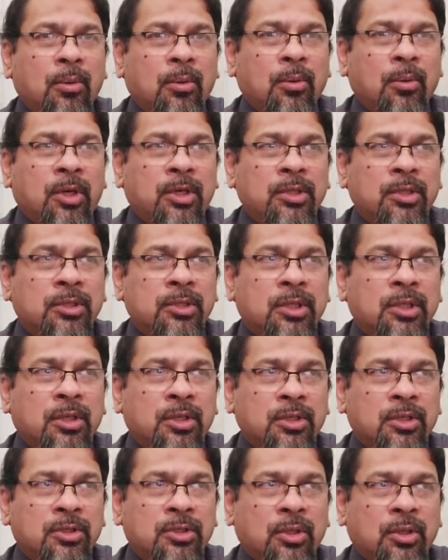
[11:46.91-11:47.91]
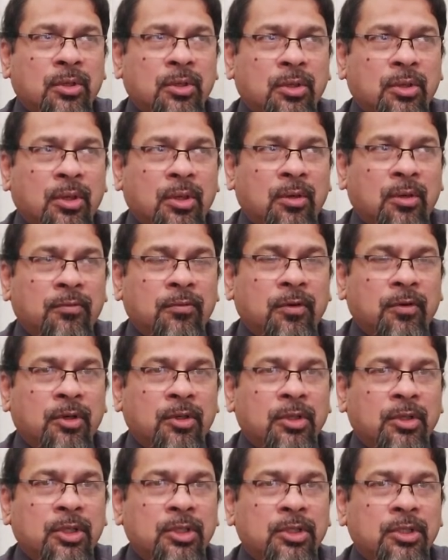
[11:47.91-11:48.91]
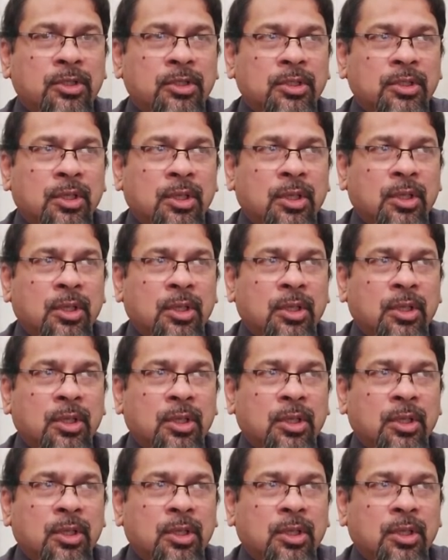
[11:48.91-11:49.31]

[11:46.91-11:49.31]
what is the reason for this